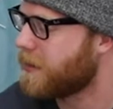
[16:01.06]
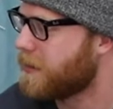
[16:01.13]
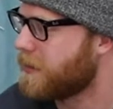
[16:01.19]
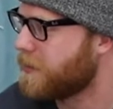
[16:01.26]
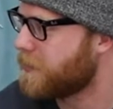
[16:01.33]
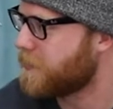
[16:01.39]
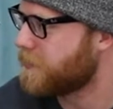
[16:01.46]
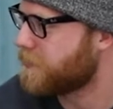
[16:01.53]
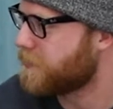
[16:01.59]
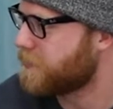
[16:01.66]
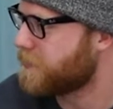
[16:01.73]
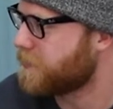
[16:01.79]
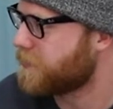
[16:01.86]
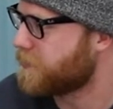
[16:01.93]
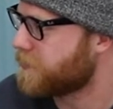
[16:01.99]

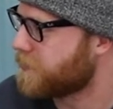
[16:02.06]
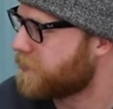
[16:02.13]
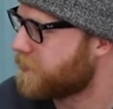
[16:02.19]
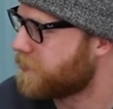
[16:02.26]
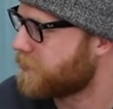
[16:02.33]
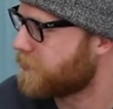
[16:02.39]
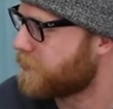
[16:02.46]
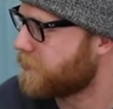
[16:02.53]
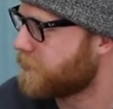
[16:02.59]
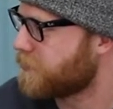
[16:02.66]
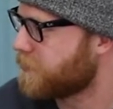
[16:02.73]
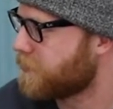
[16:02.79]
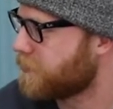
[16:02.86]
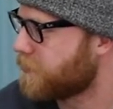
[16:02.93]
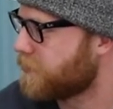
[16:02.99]

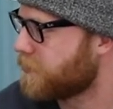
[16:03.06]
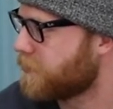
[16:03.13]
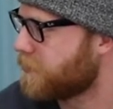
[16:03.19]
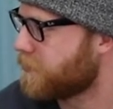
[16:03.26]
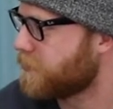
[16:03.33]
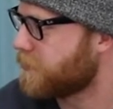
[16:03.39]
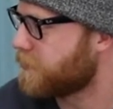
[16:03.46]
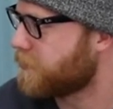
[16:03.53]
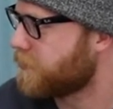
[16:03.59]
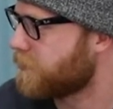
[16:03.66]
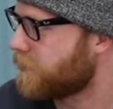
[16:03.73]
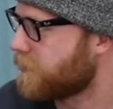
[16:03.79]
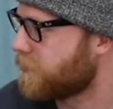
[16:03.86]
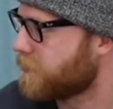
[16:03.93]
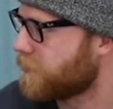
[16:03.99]

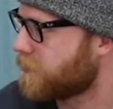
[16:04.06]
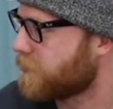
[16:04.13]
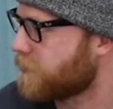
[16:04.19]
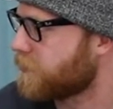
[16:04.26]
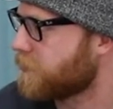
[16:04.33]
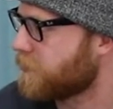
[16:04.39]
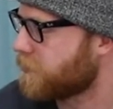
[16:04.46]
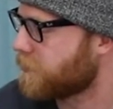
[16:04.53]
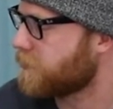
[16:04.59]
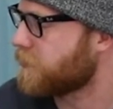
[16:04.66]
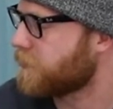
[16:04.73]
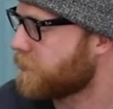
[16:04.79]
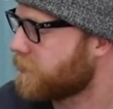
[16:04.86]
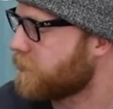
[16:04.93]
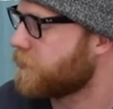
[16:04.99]

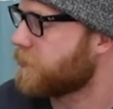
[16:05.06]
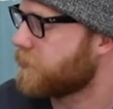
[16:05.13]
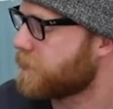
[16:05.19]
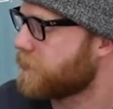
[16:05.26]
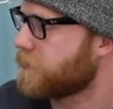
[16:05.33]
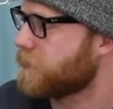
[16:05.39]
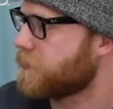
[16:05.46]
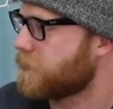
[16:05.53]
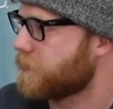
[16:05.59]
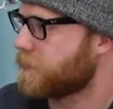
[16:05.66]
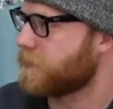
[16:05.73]
This person isn't speaking.